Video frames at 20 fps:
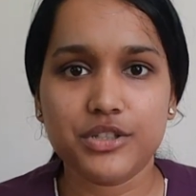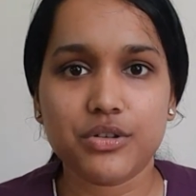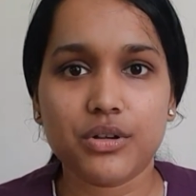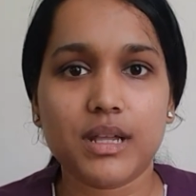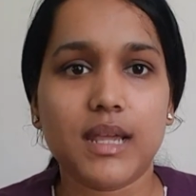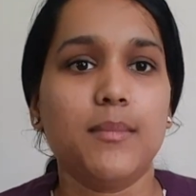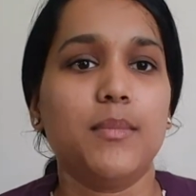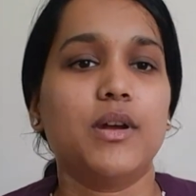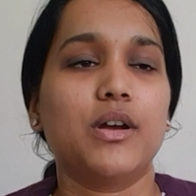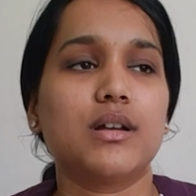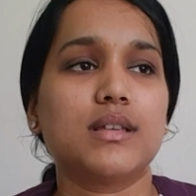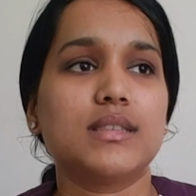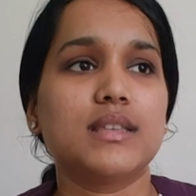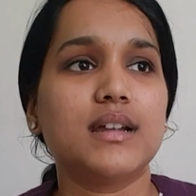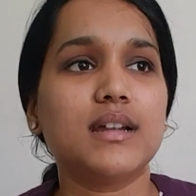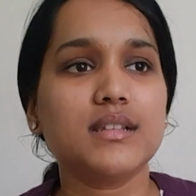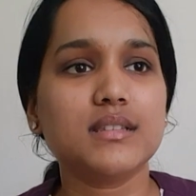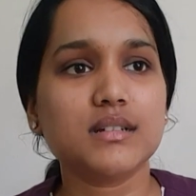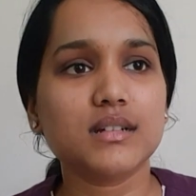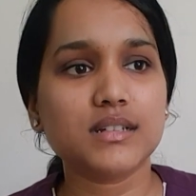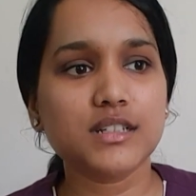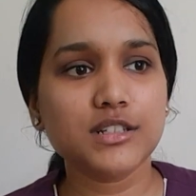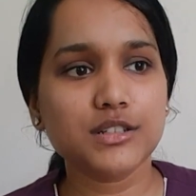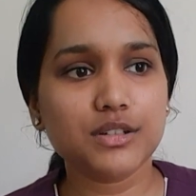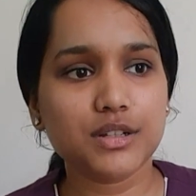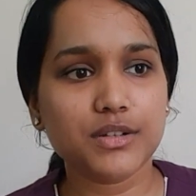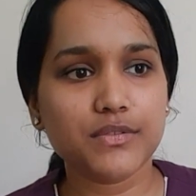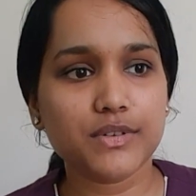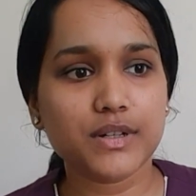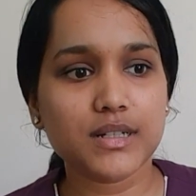Okay, because there are certain
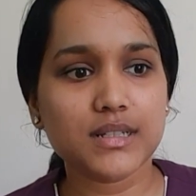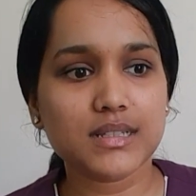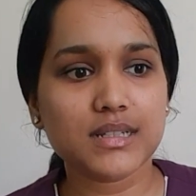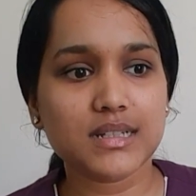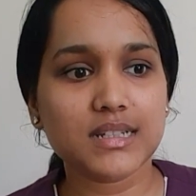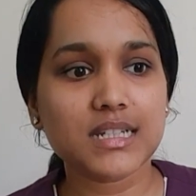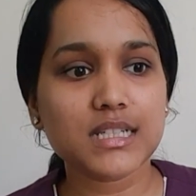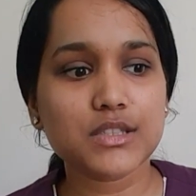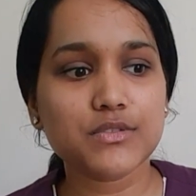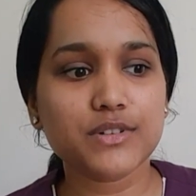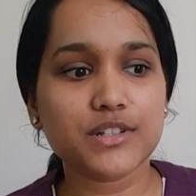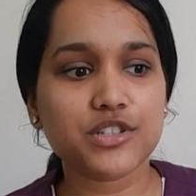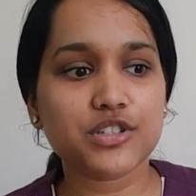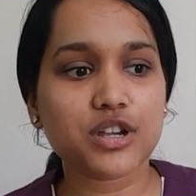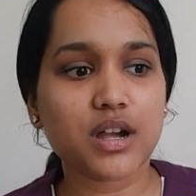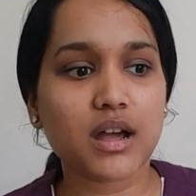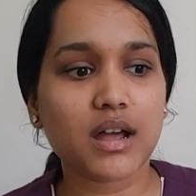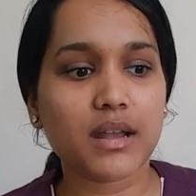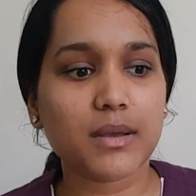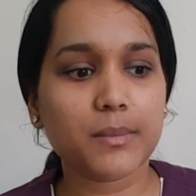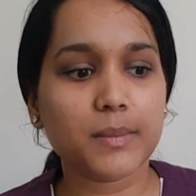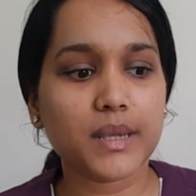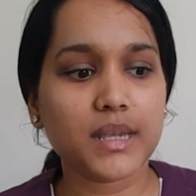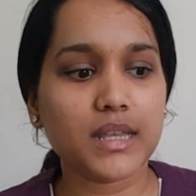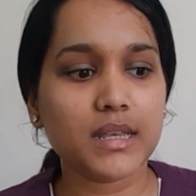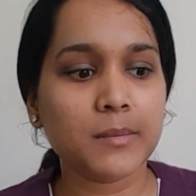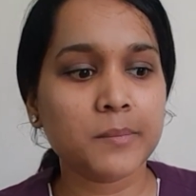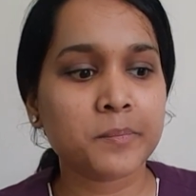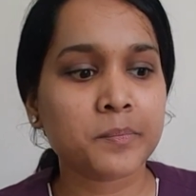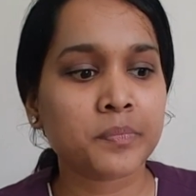universities which are
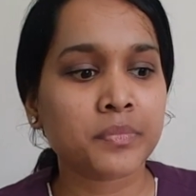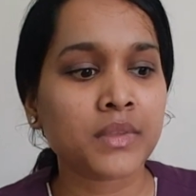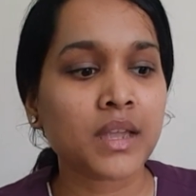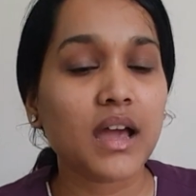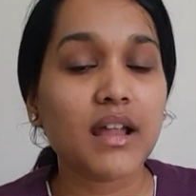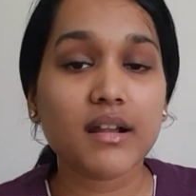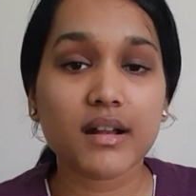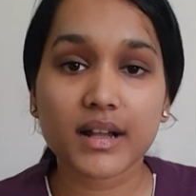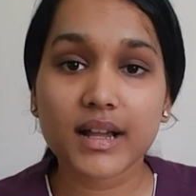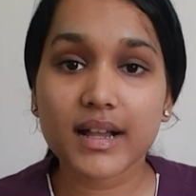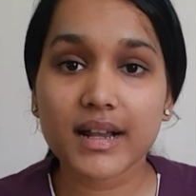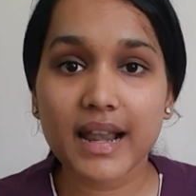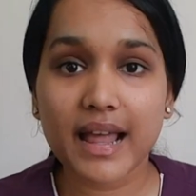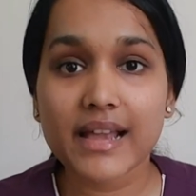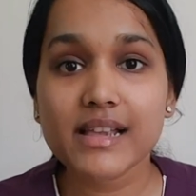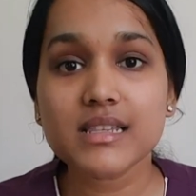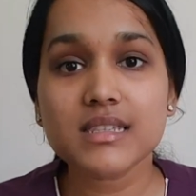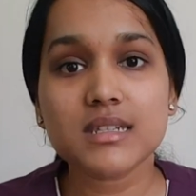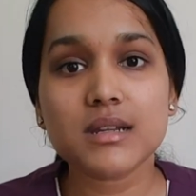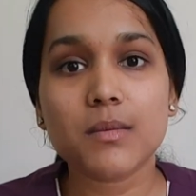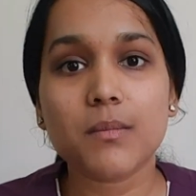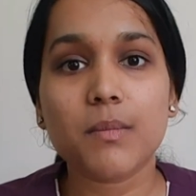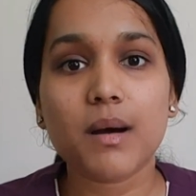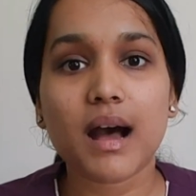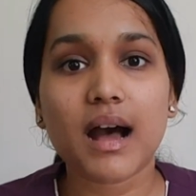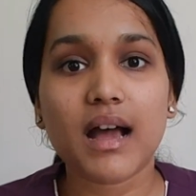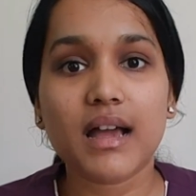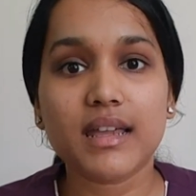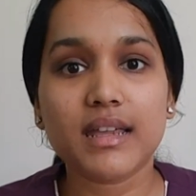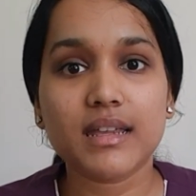being recognized
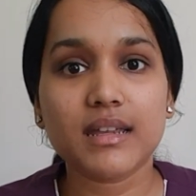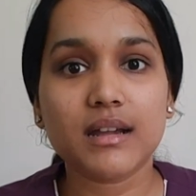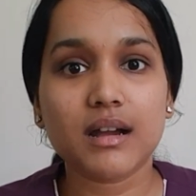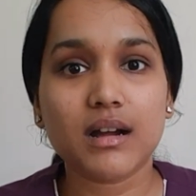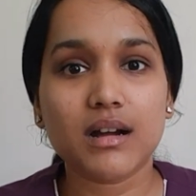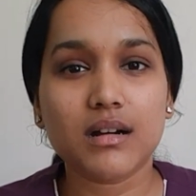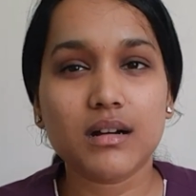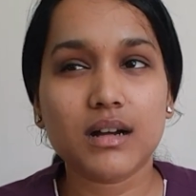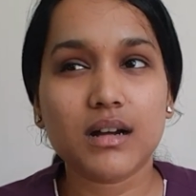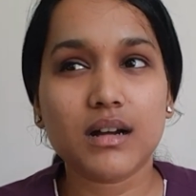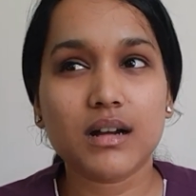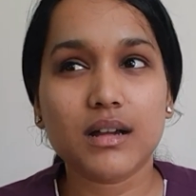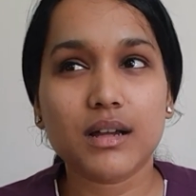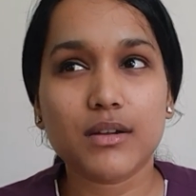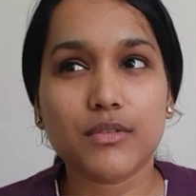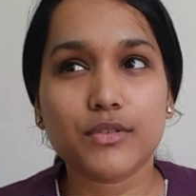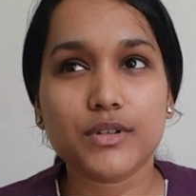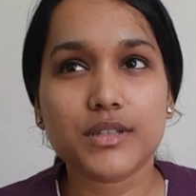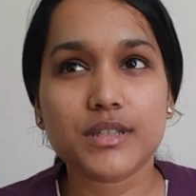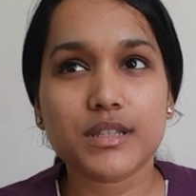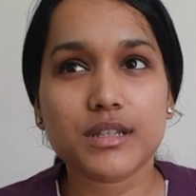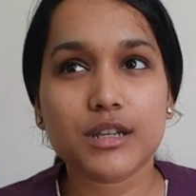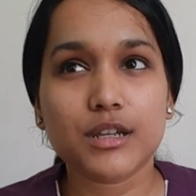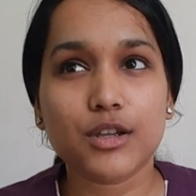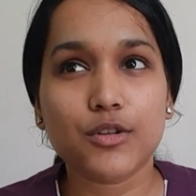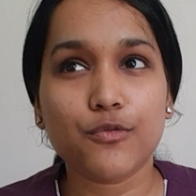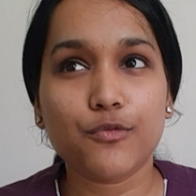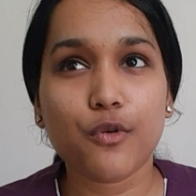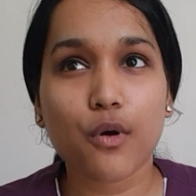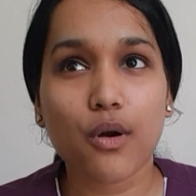by I would
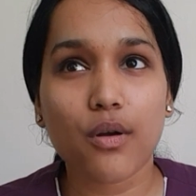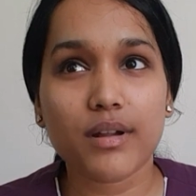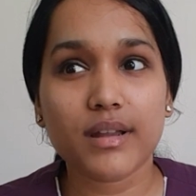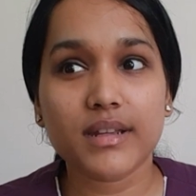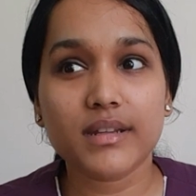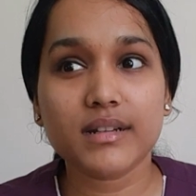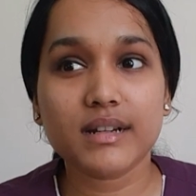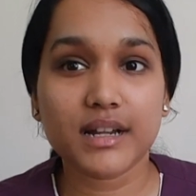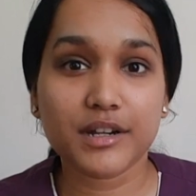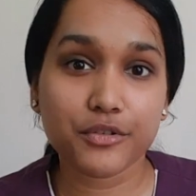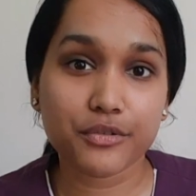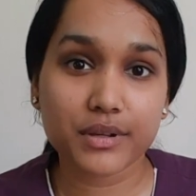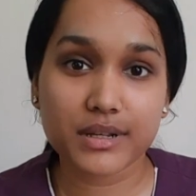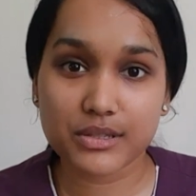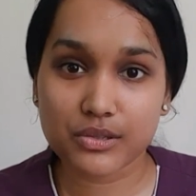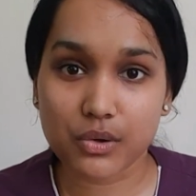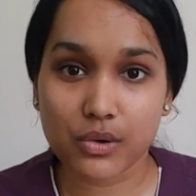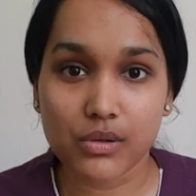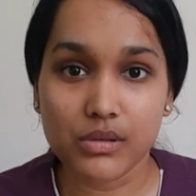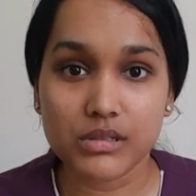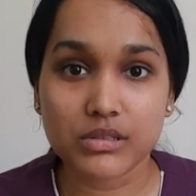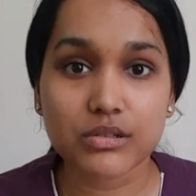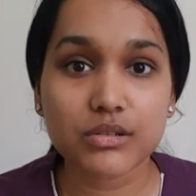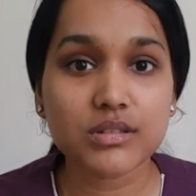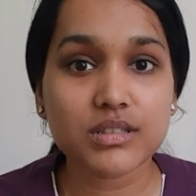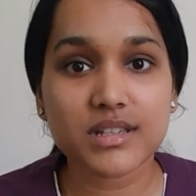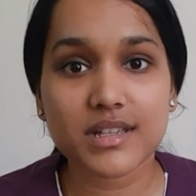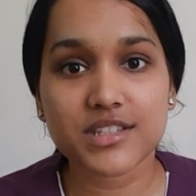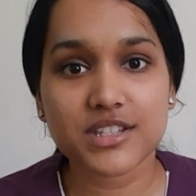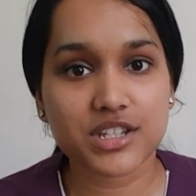say foreign countries also,
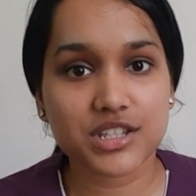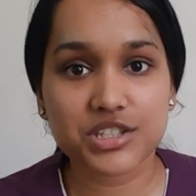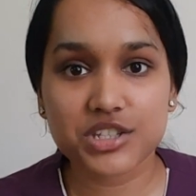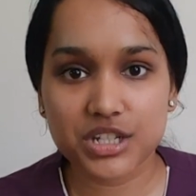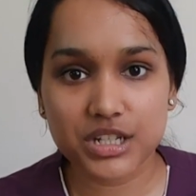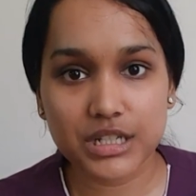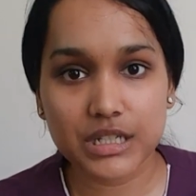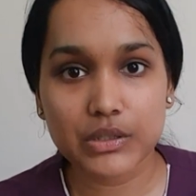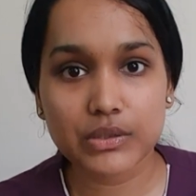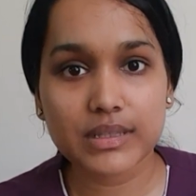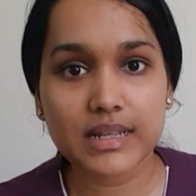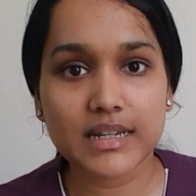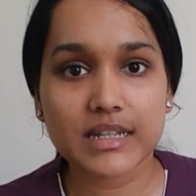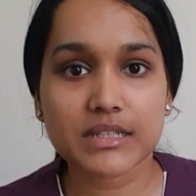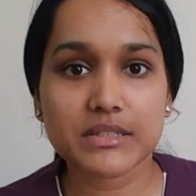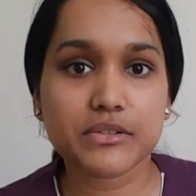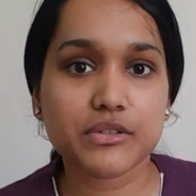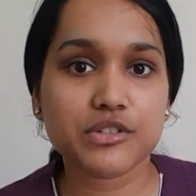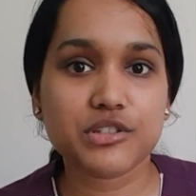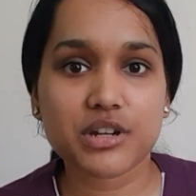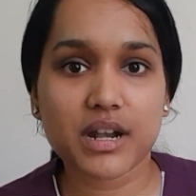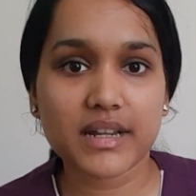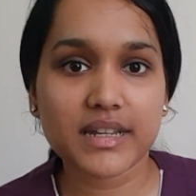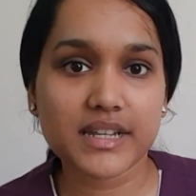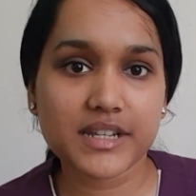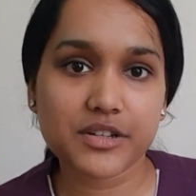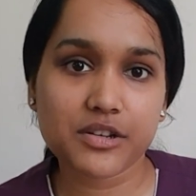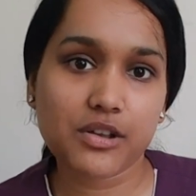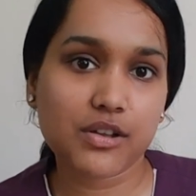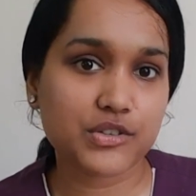such as GTU, that is Gujarat
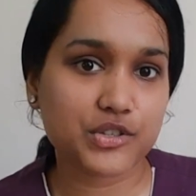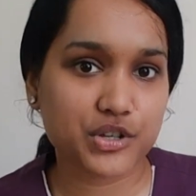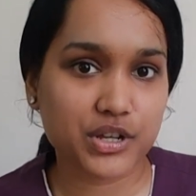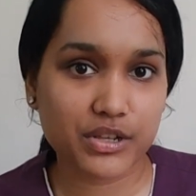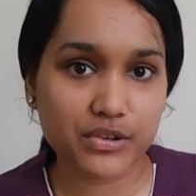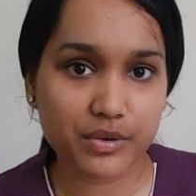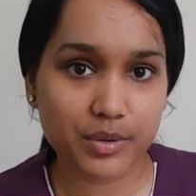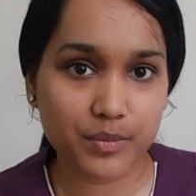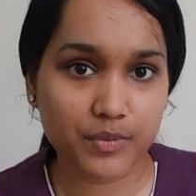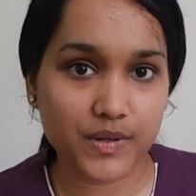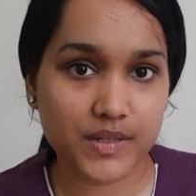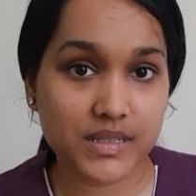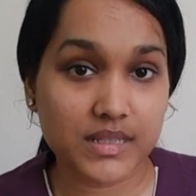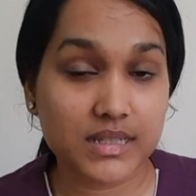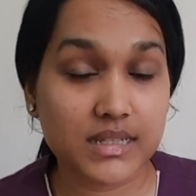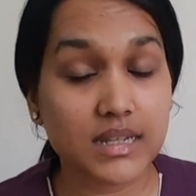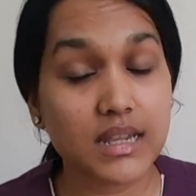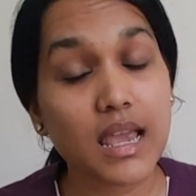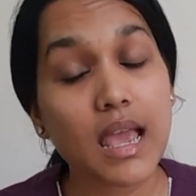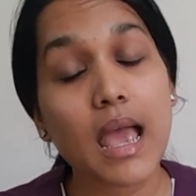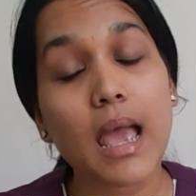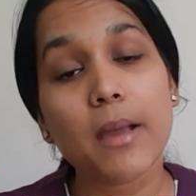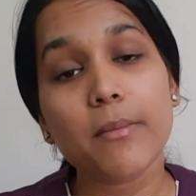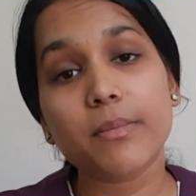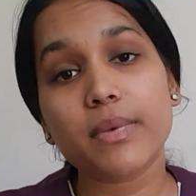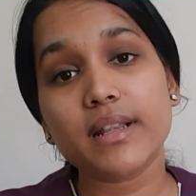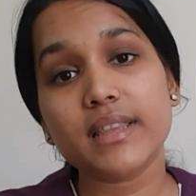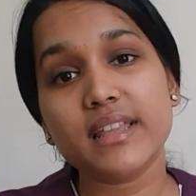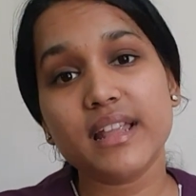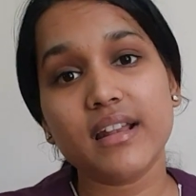Technological University,
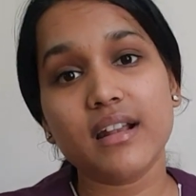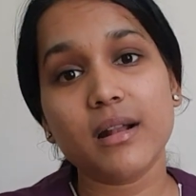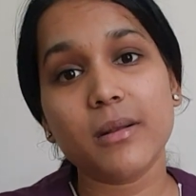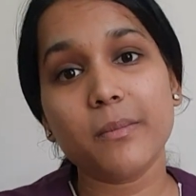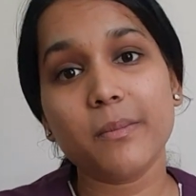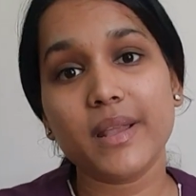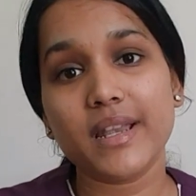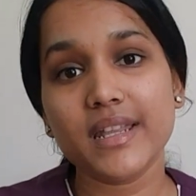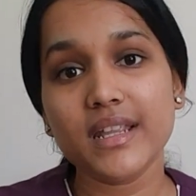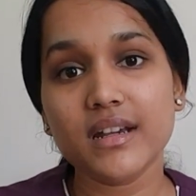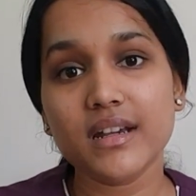but there are many